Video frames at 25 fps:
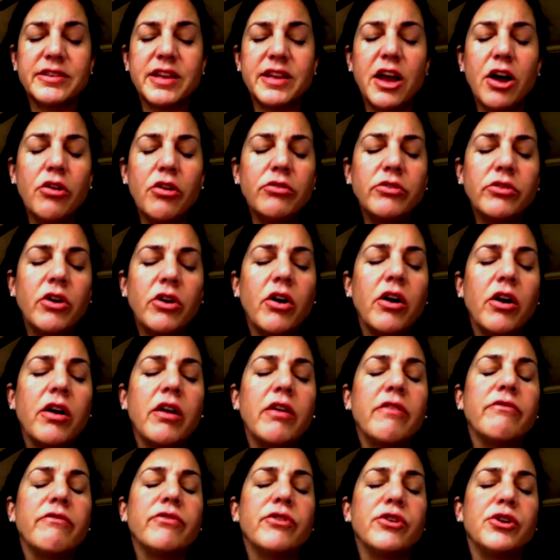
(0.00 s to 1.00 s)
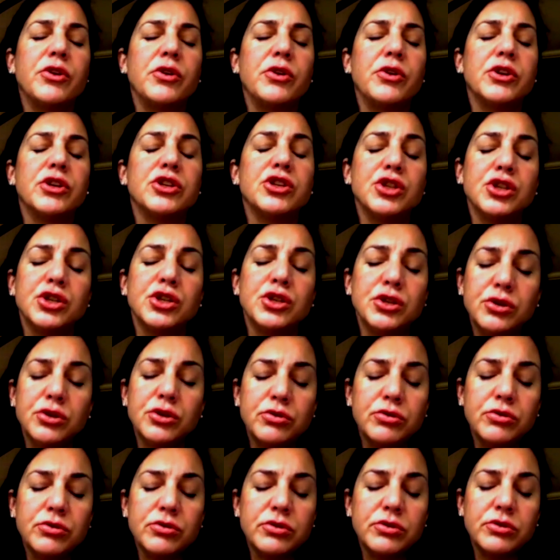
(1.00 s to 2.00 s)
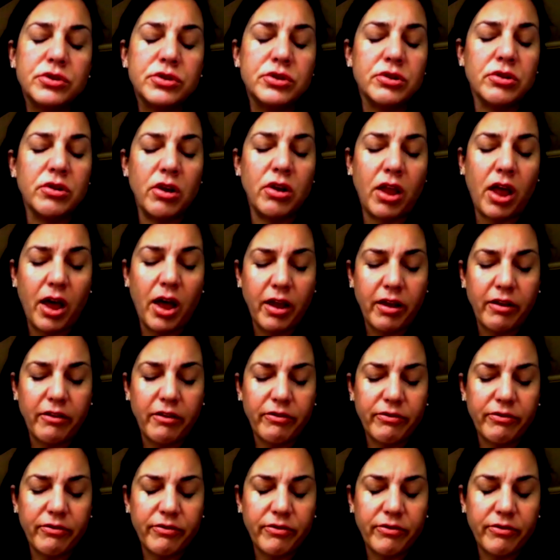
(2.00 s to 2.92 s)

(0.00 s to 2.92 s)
now time for you to choose your life.